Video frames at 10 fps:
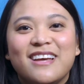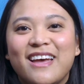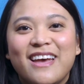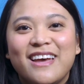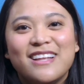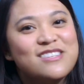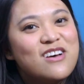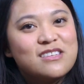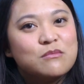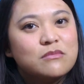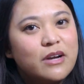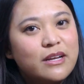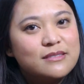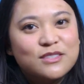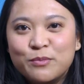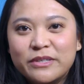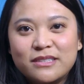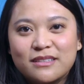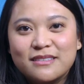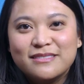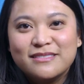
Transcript: And that's awesome, right? Super easy.